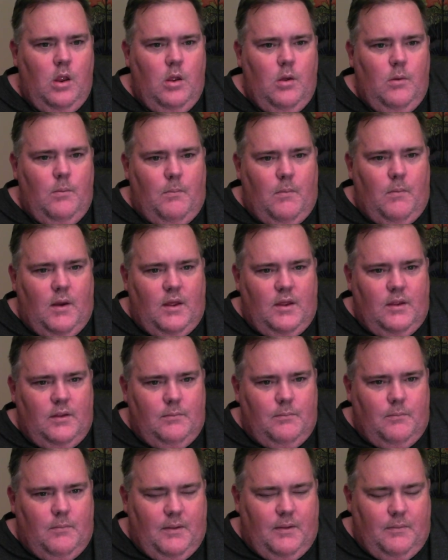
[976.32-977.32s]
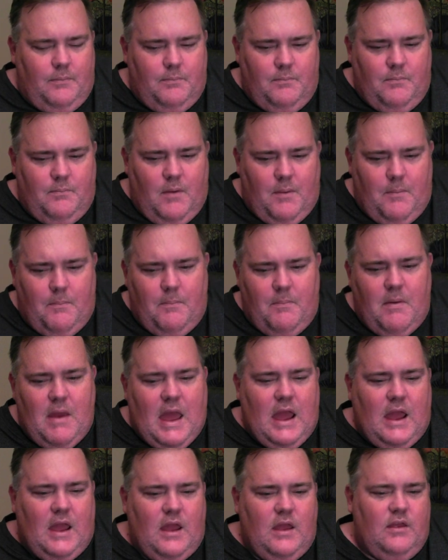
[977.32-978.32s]
my
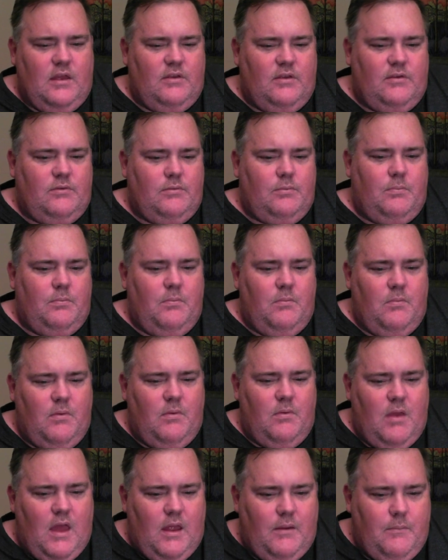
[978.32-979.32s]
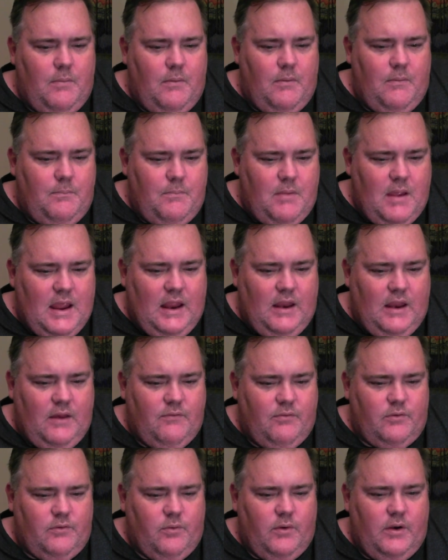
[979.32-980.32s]
back has had pain
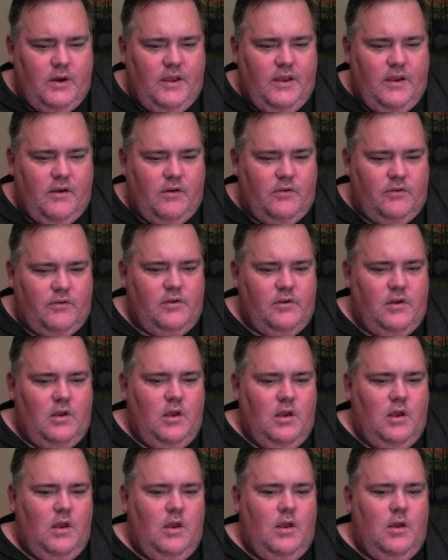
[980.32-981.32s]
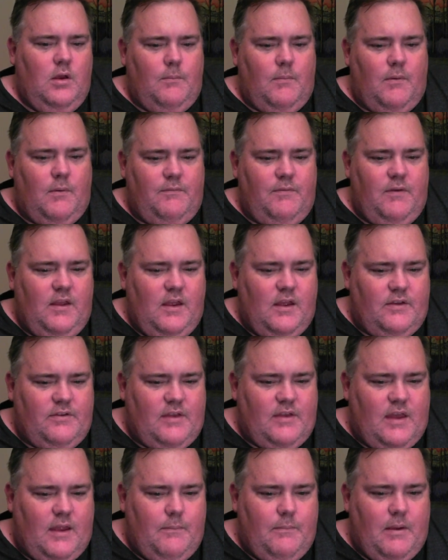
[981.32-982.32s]
for 20 years. My feet has
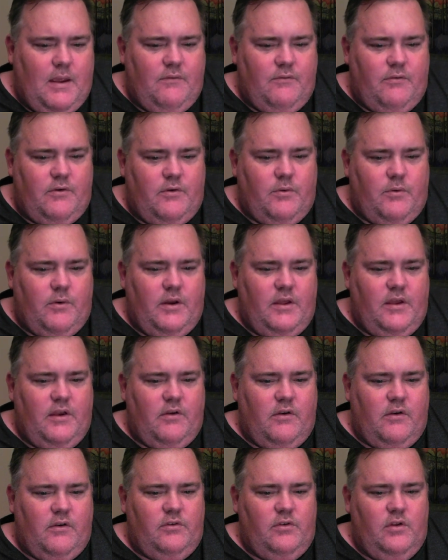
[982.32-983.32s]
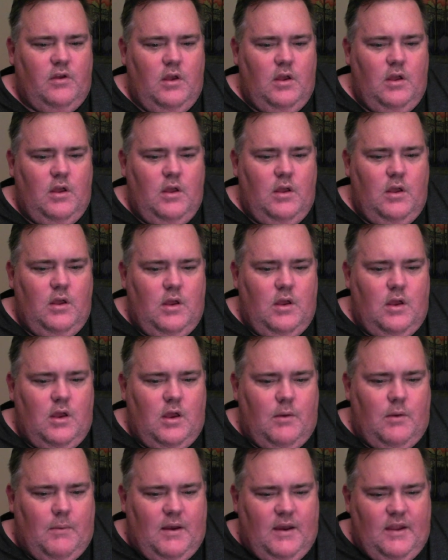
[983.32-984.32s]
had pain for 20 years.
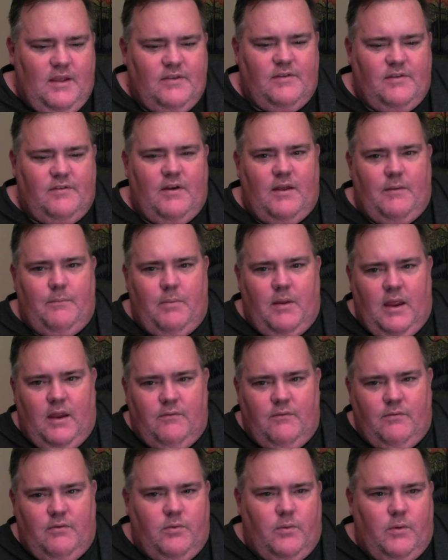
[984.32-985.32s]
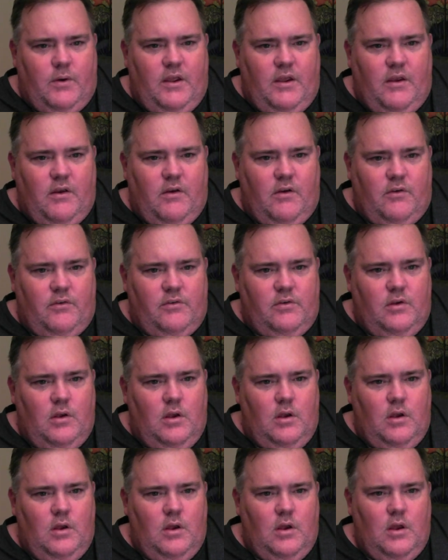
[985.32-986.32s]
And my knees have had pain for 20 years.
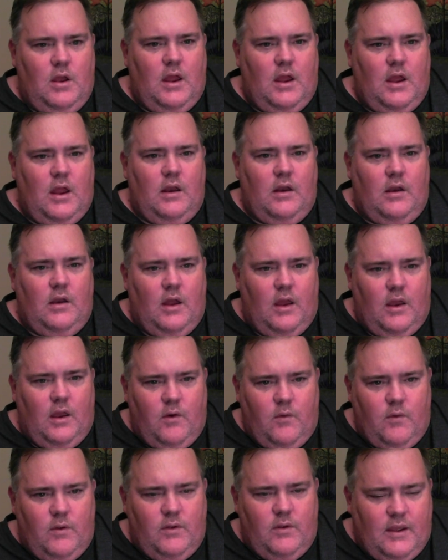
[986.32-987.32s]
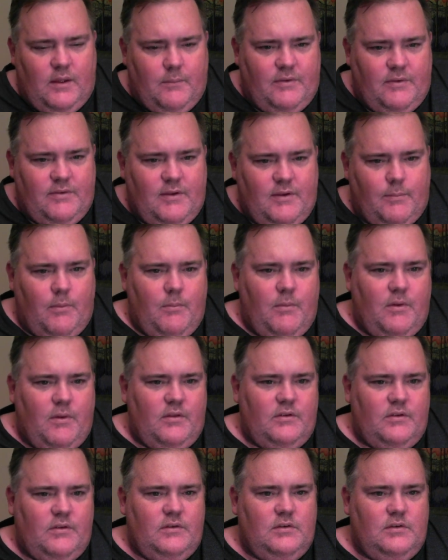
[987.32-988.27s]
And I quit taking my supplements.